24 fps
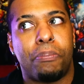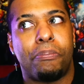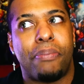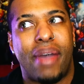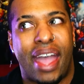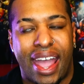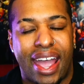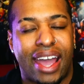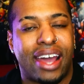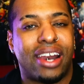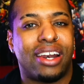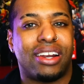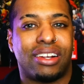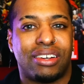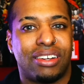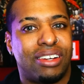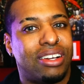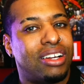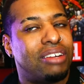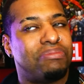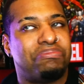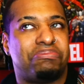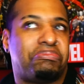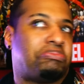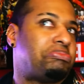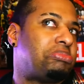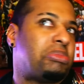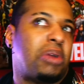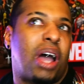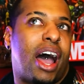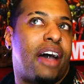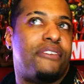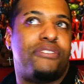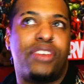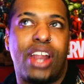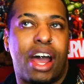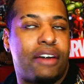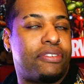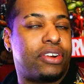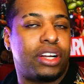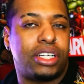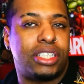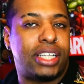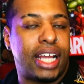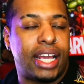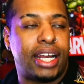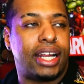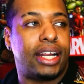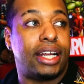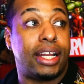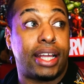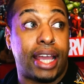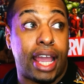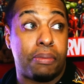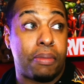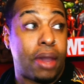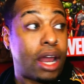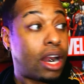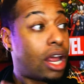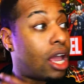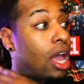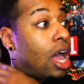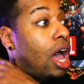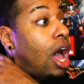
man. I've never dated a gay man.